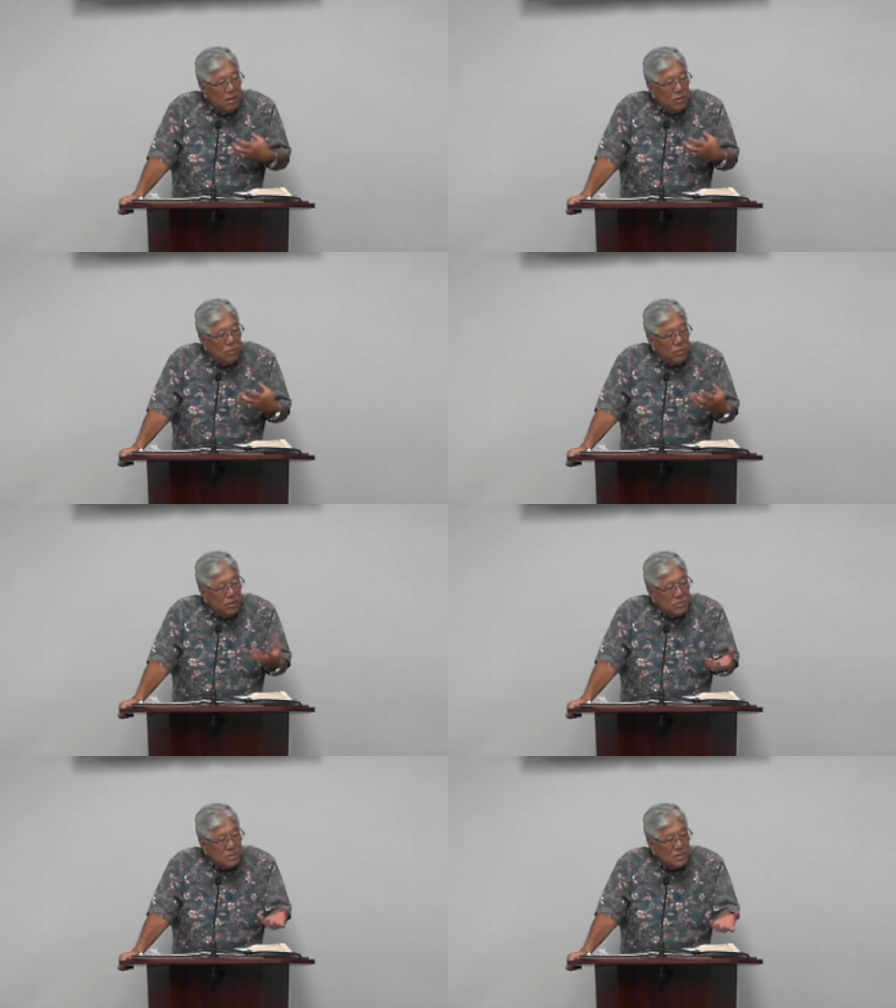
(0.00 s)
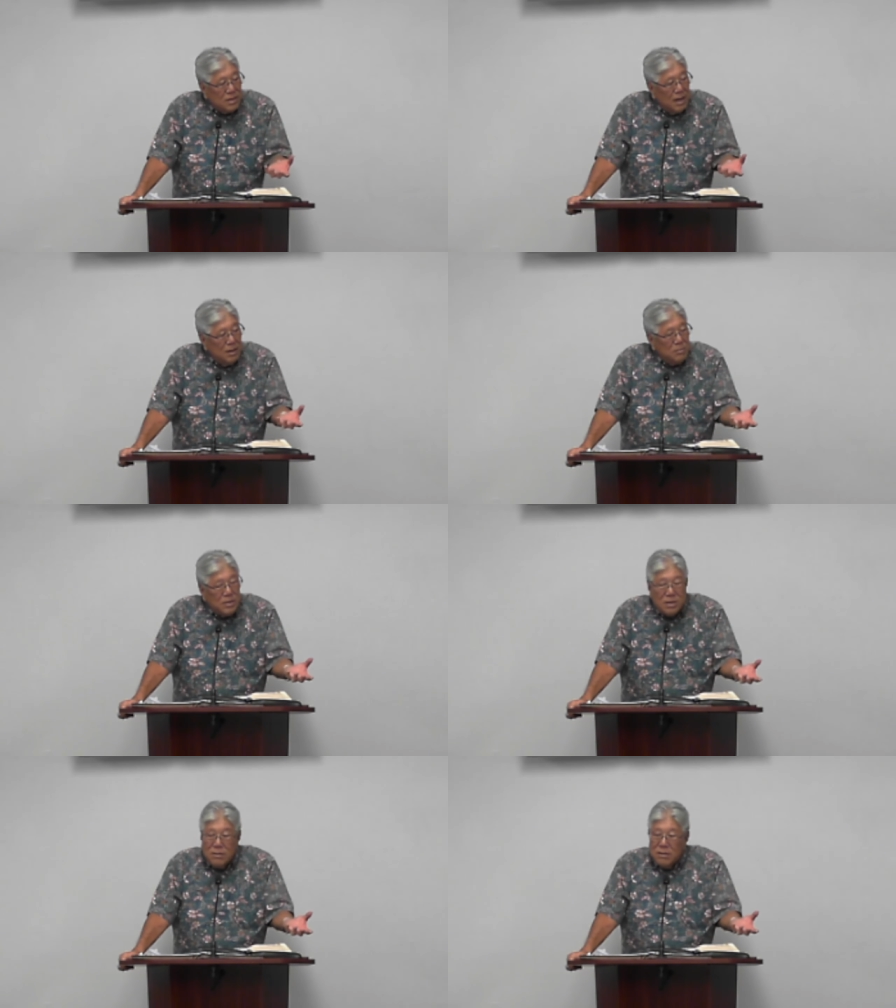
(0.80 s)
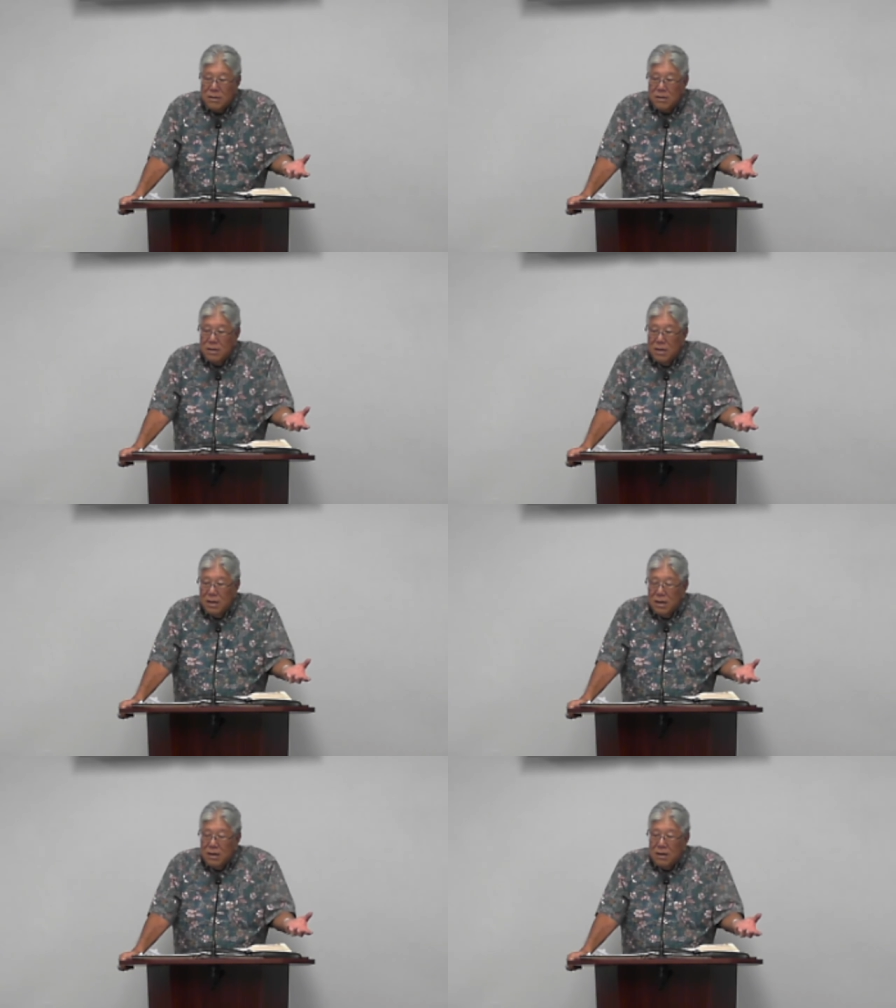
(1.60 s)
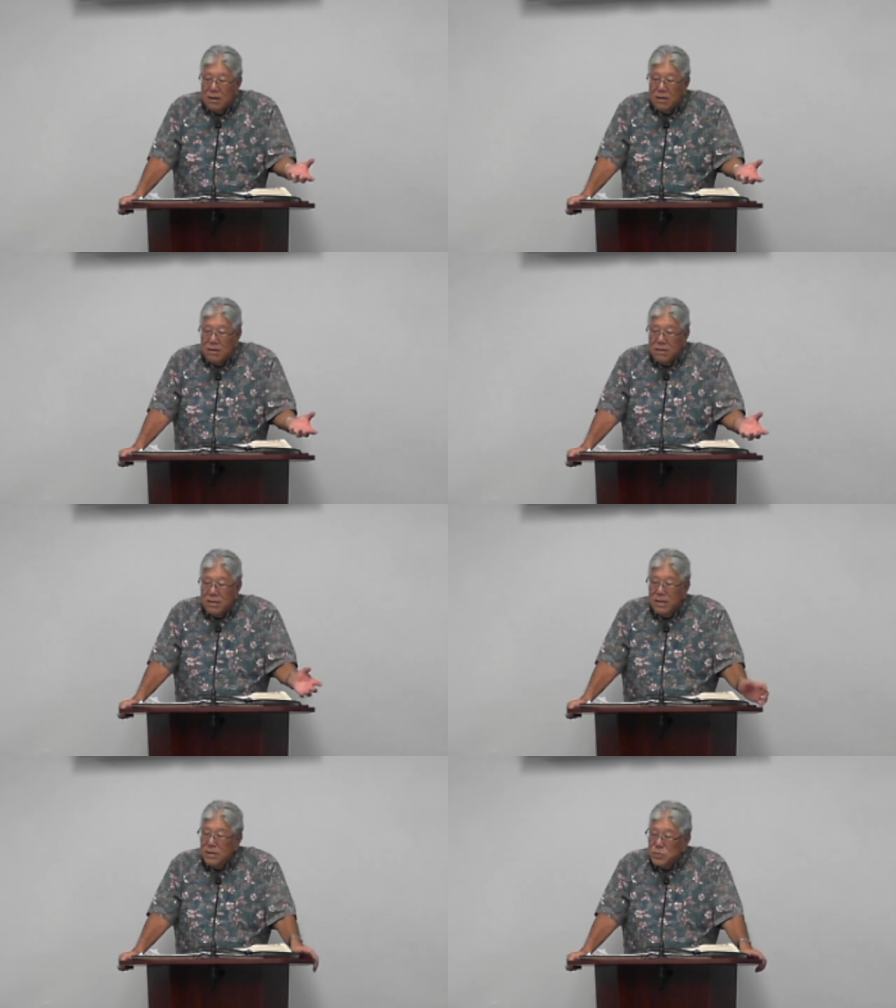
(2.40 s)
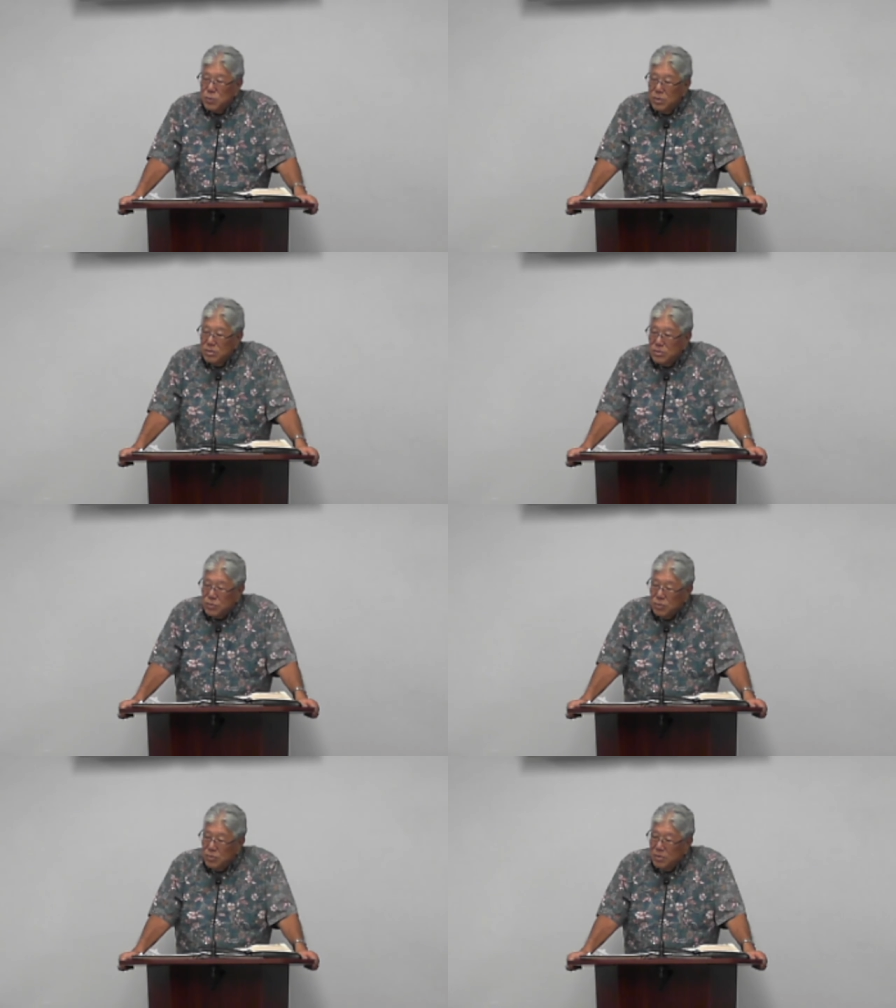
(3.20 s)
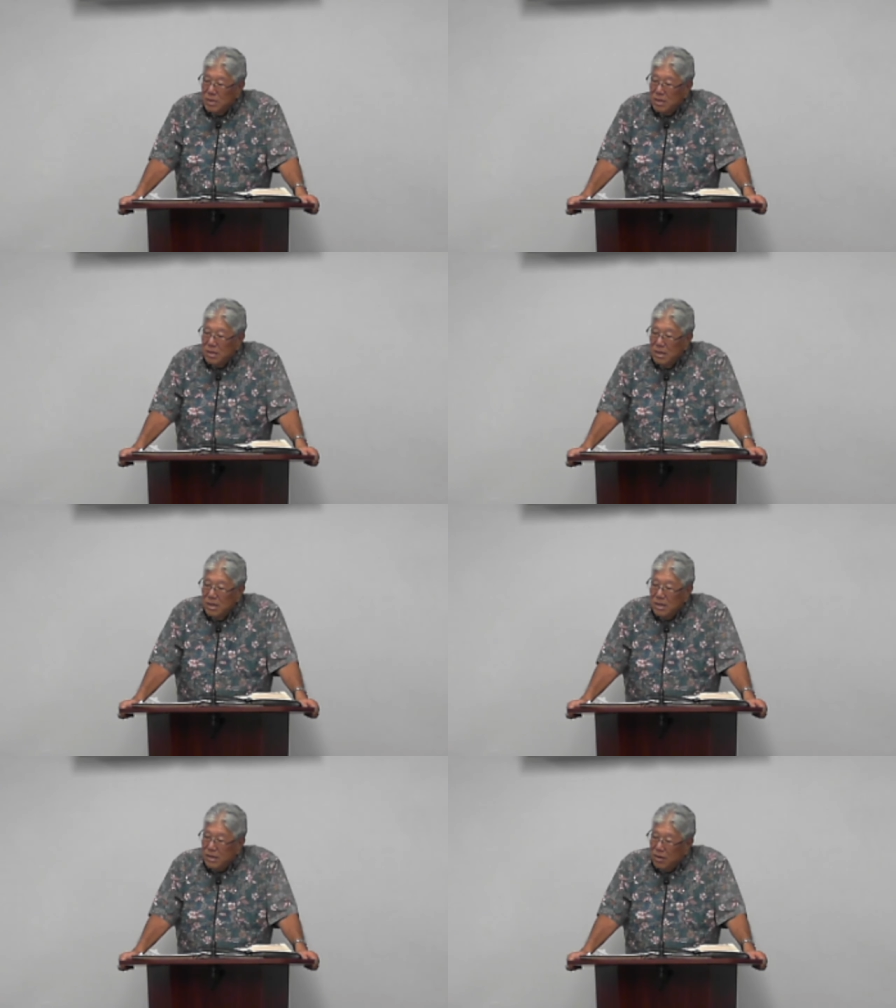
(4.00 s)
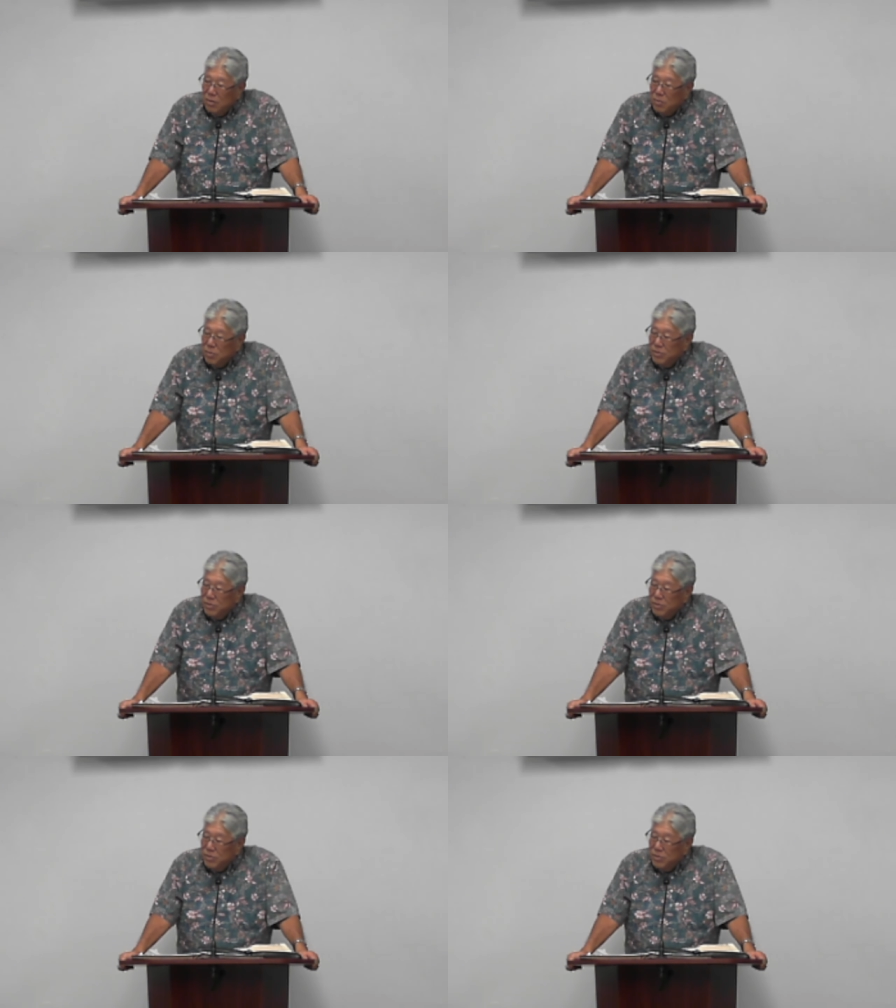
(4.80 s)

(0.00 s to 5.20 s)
You know, there was the time that uh, uh, uh things were so uh, terrible.